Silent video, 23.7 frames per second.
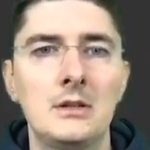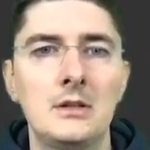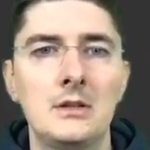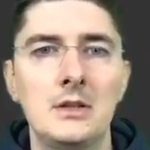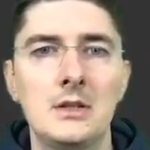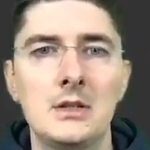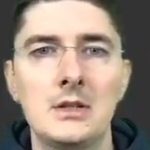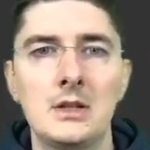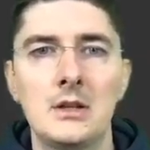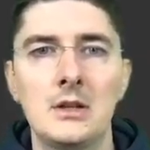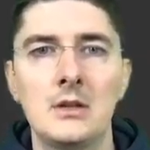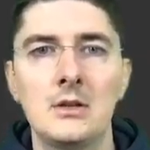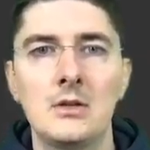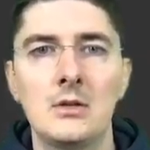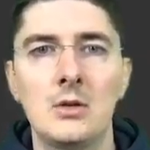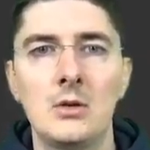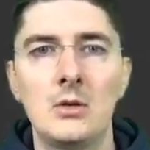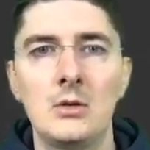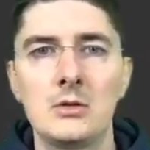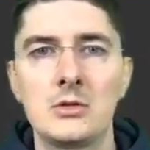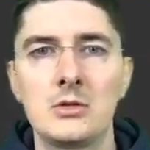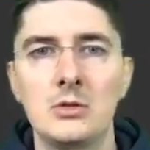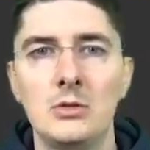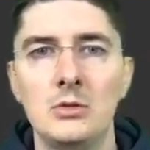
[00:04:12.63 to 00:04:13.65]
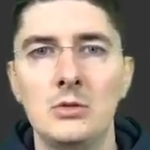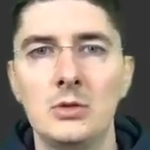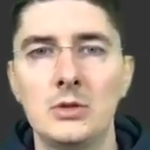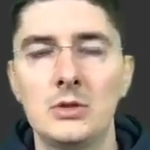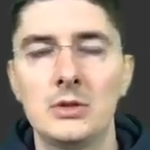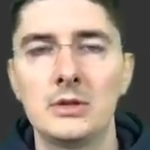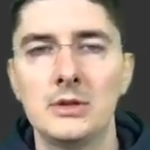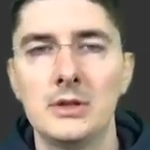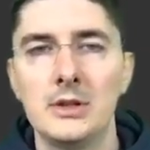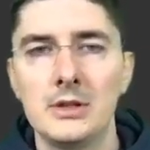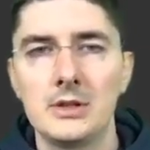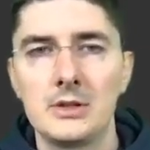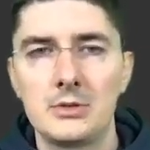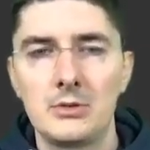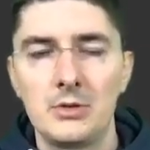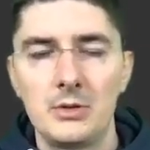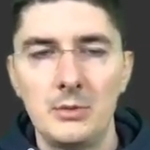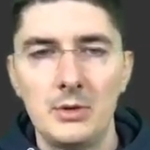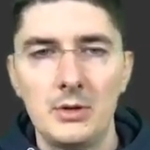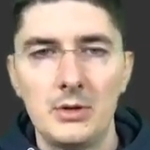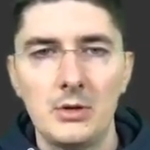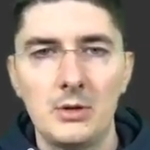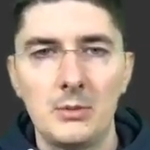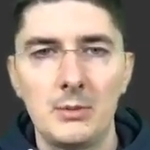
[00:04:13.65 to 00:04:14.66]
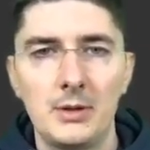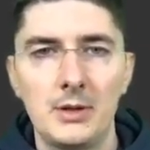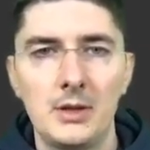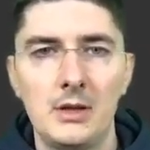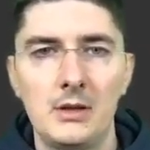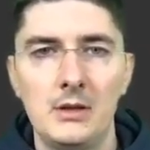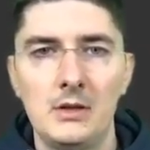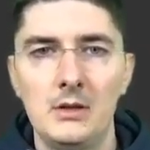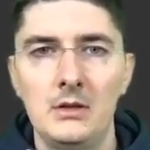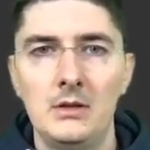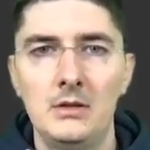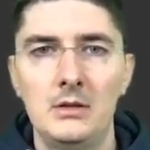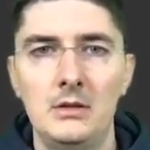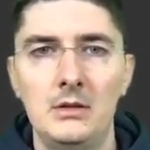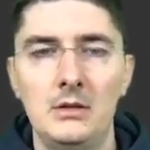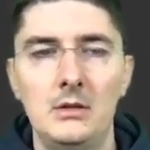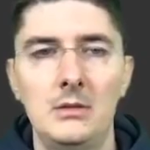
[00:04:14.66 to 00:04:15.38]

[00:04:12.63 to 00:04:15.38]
this can also look extremely complicated,